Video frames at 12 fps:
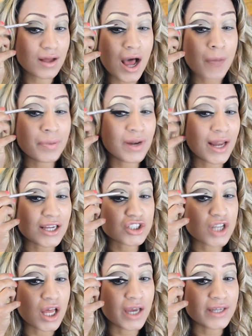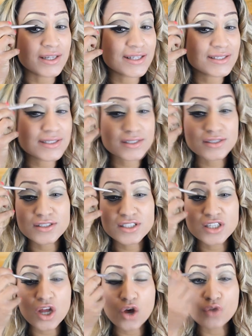upper lash line,
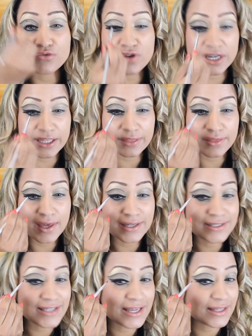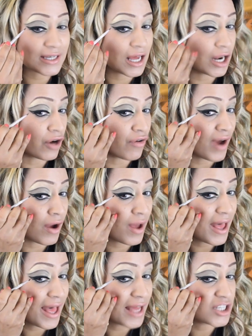start off really thin, take the colour out,
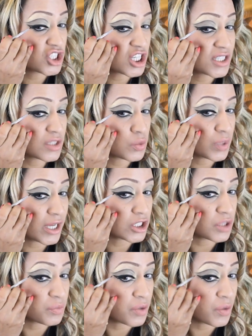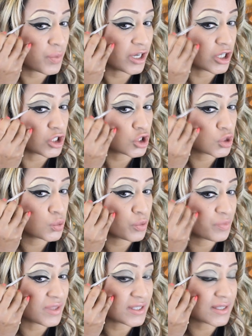and just as we get to the bottom, we're going to
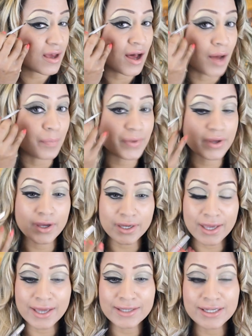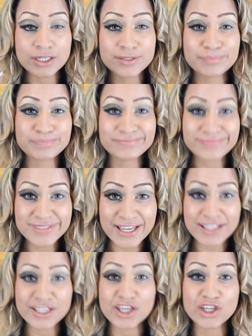swoop this up. Okay, now
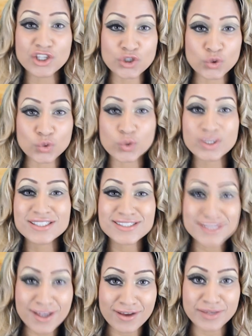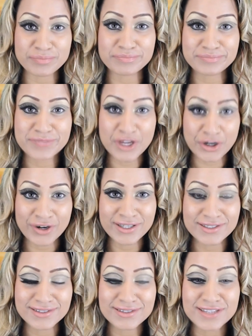take your time. All
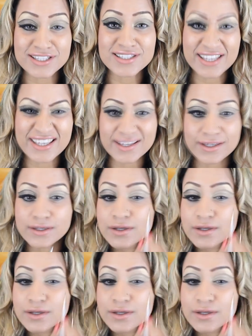right, that's the key.